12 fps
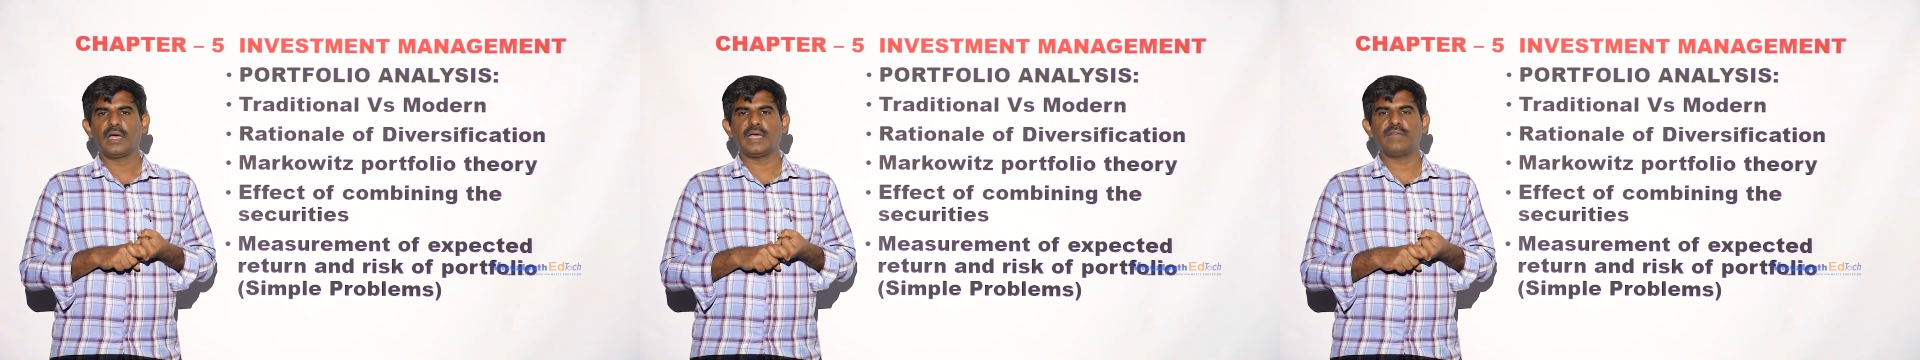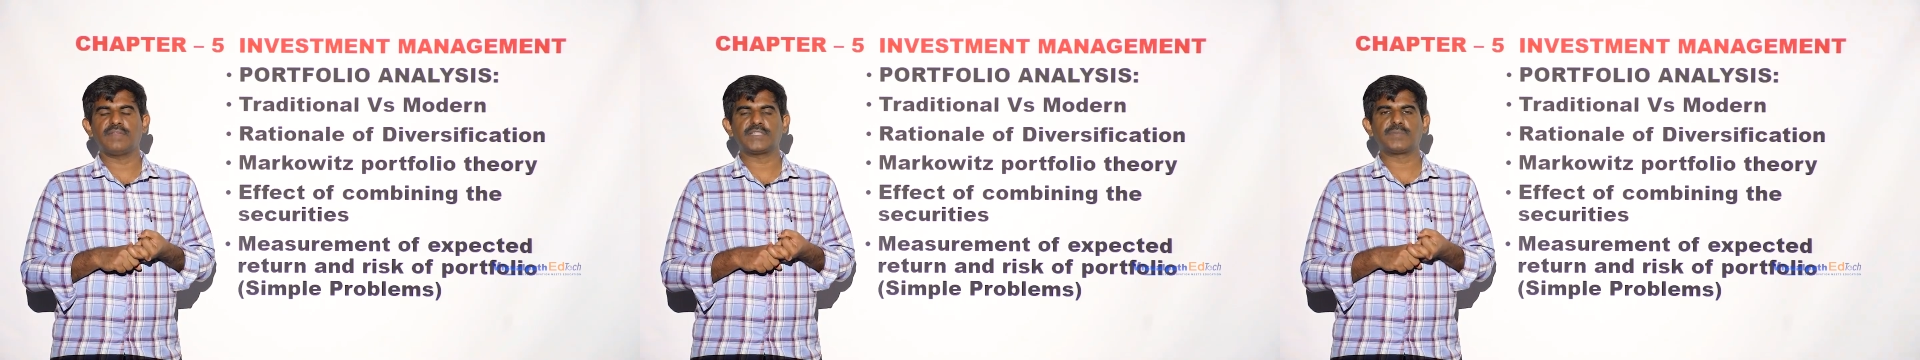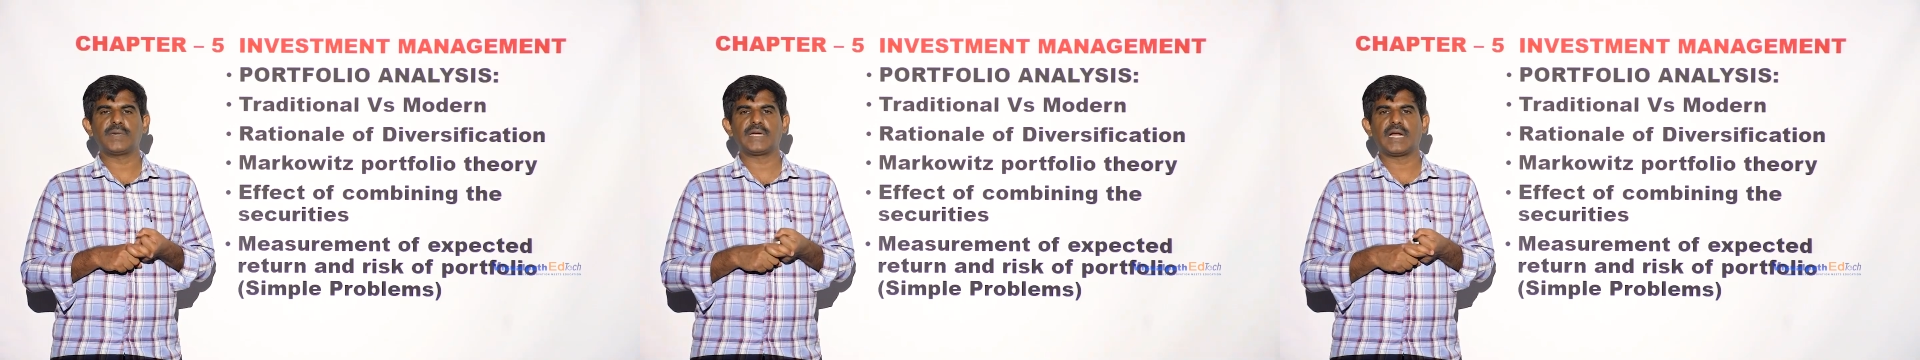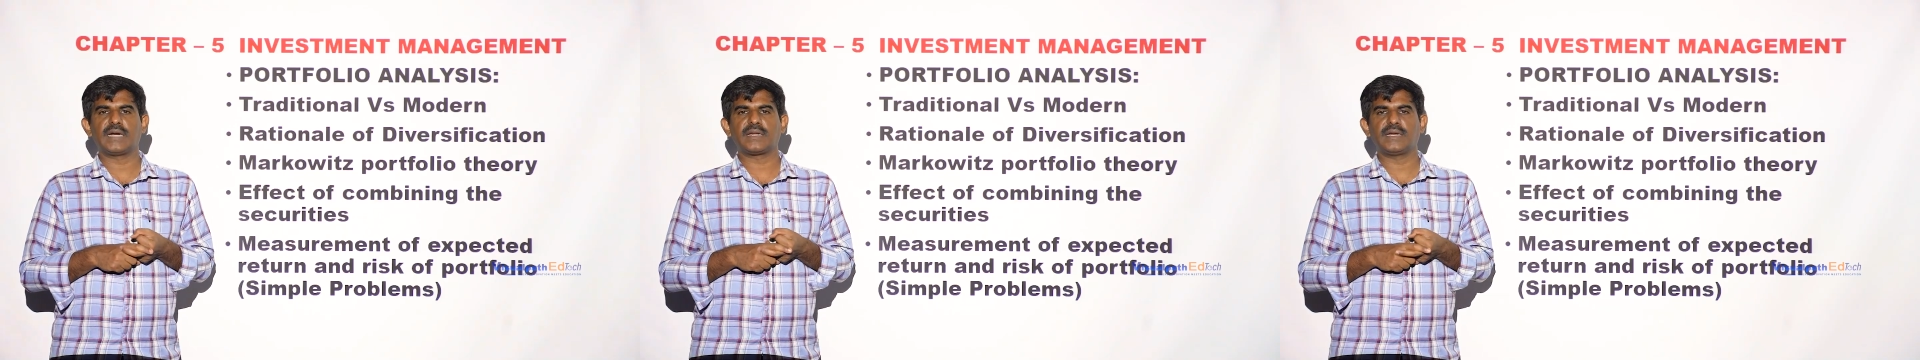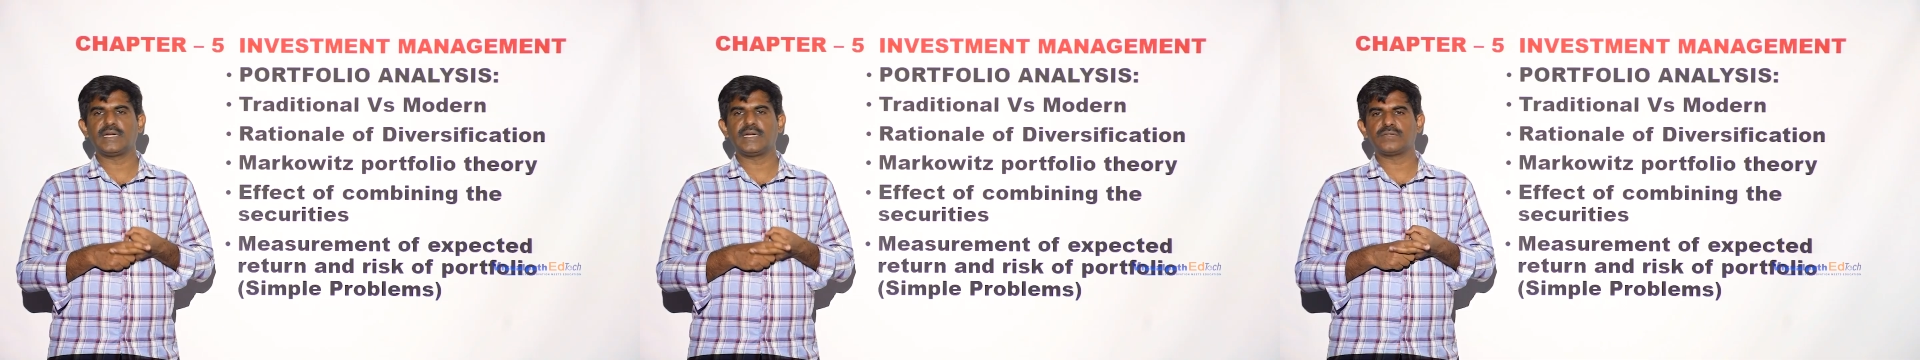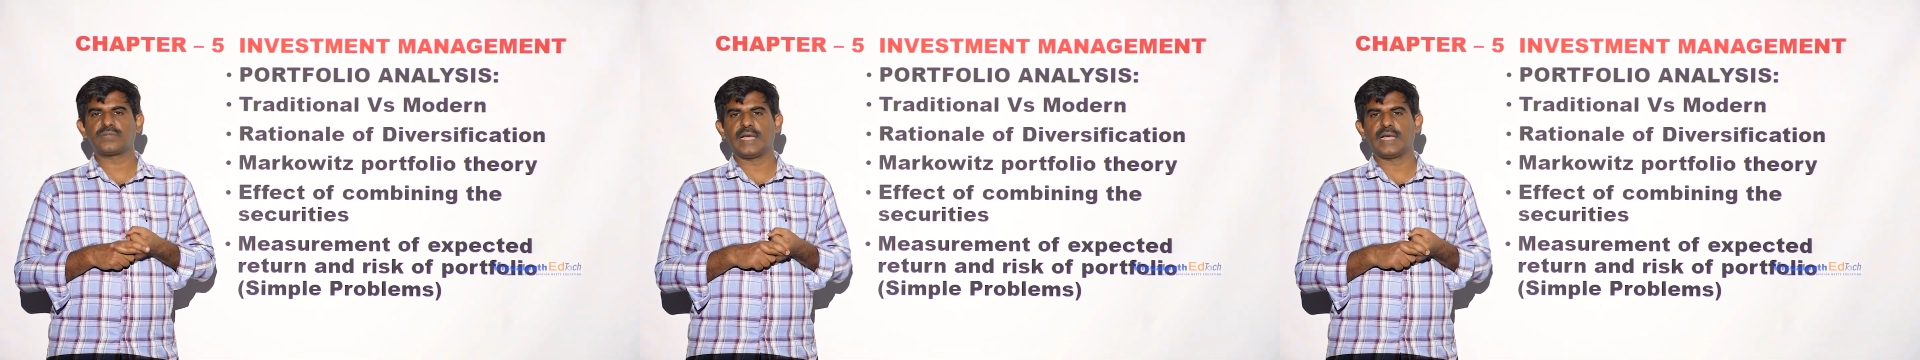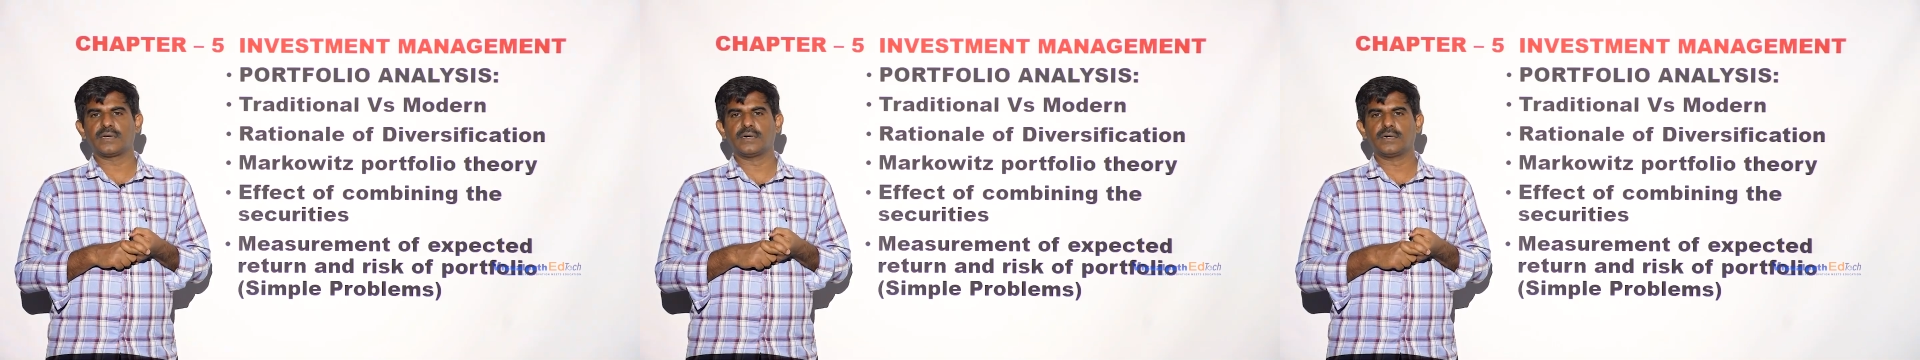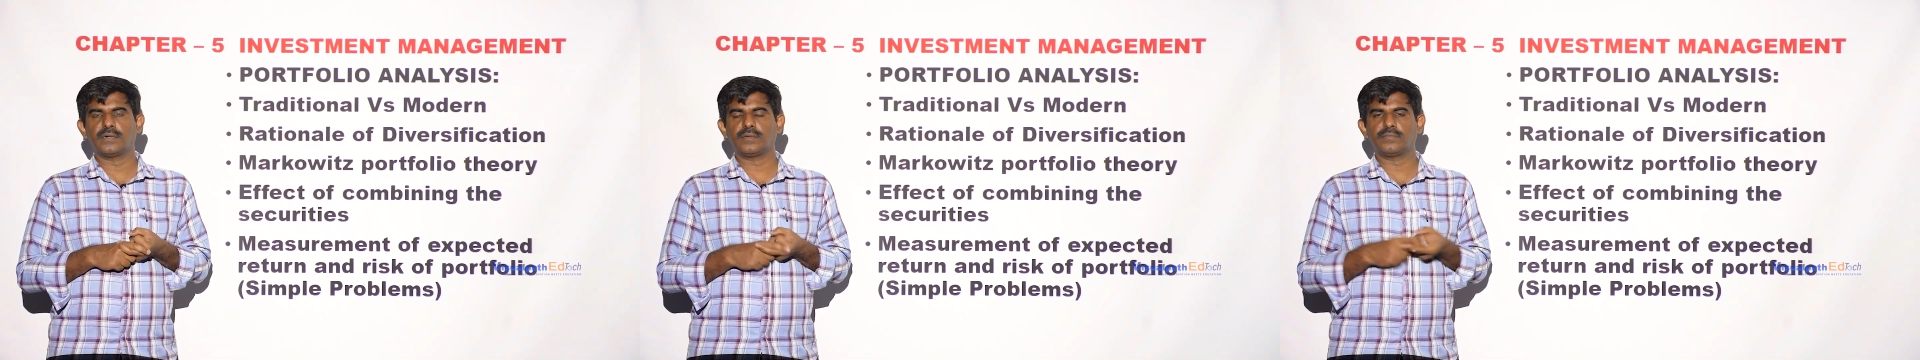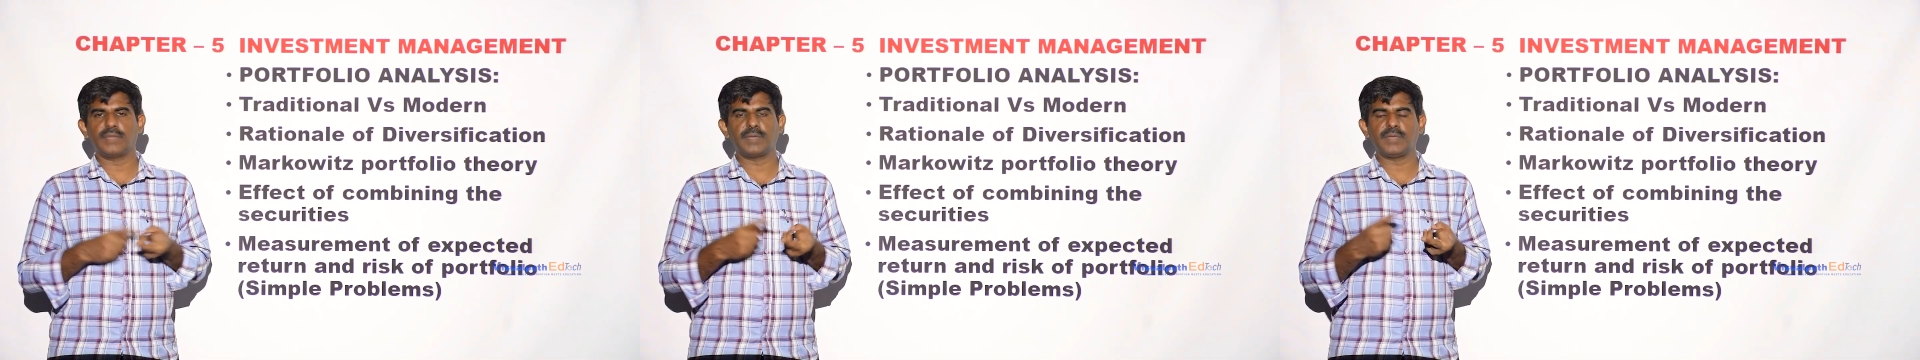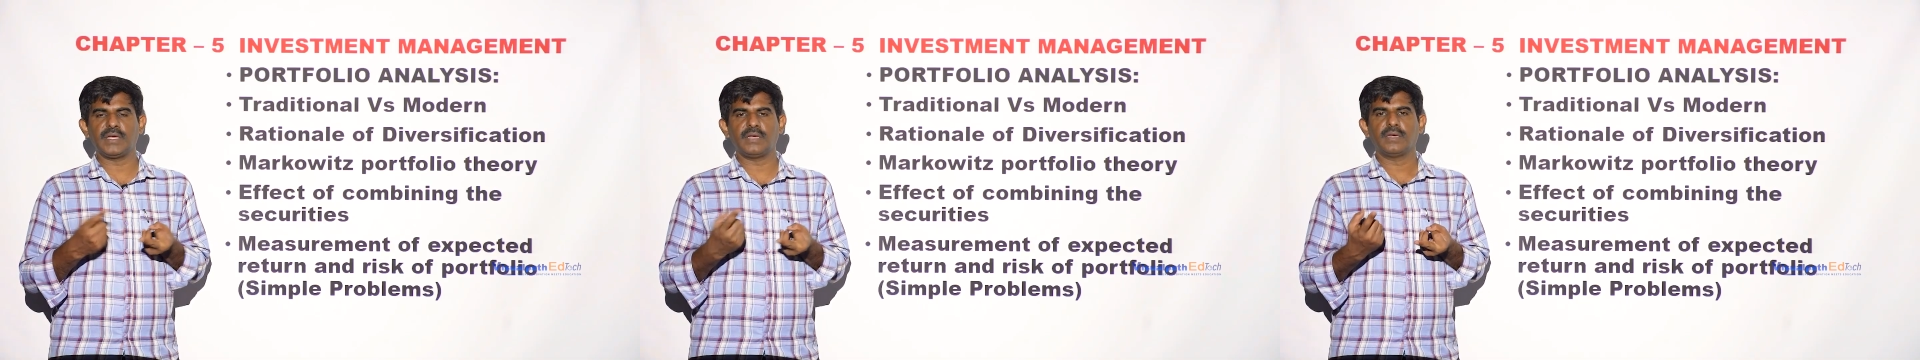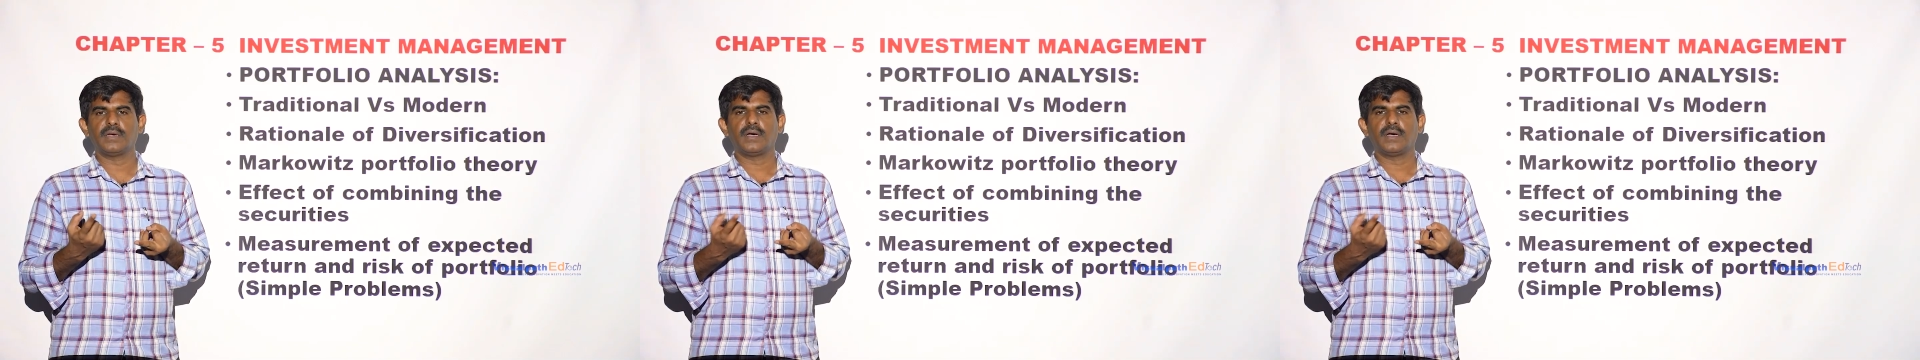investment alternatives like maybe